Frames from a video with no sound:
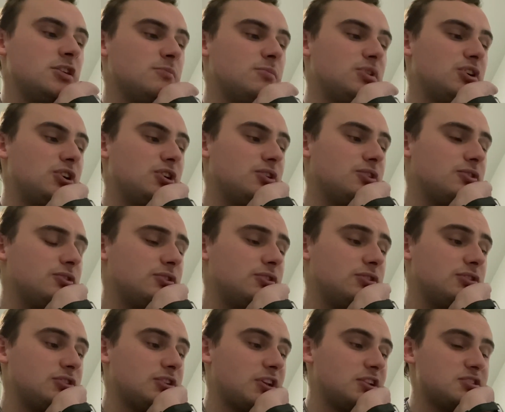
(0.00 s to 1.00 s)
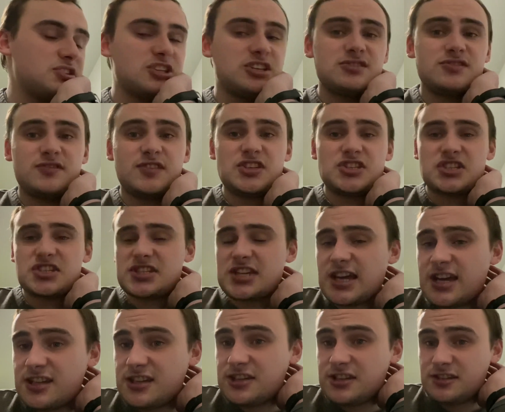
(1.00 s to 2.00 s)
But in terms of Easter
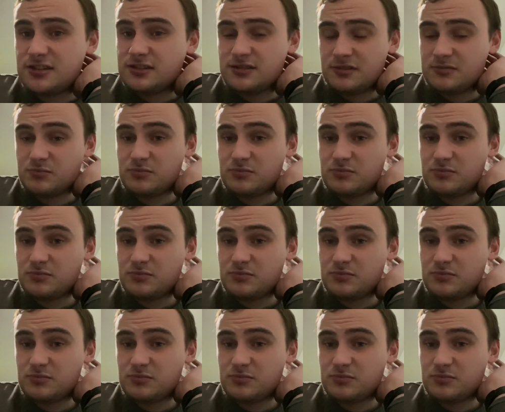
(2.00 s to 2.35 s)
Saturday,